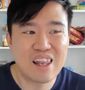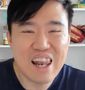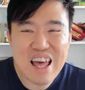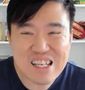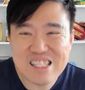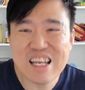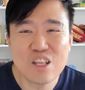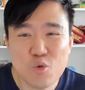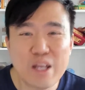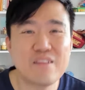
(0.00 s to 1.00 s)
Less
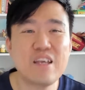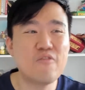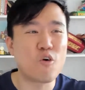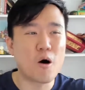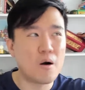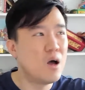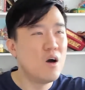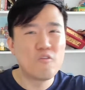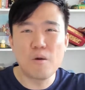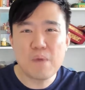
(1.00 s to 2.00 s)
than 20 for
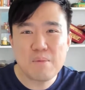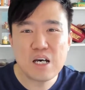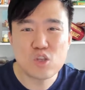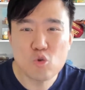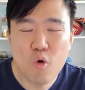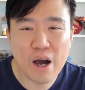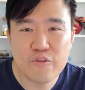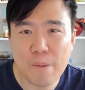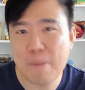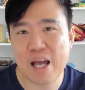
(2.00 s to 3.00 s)
maybe a
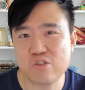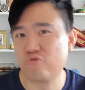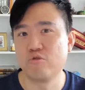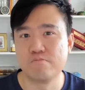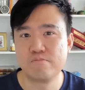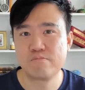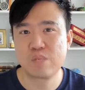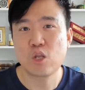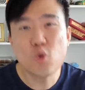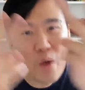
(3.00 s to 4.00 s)
200 pax room.
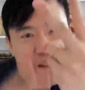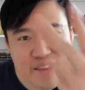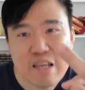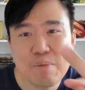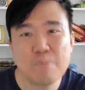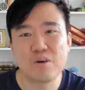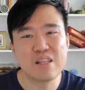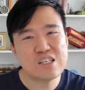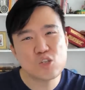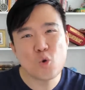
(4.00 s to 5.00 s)
20 people,
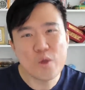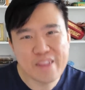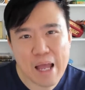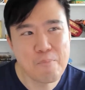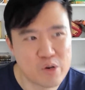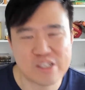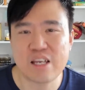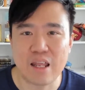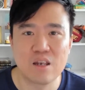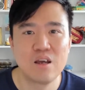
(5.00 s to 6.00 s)
that's
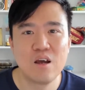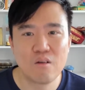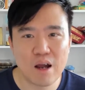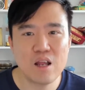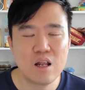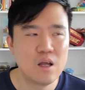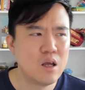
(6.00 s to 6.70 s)
10%, right?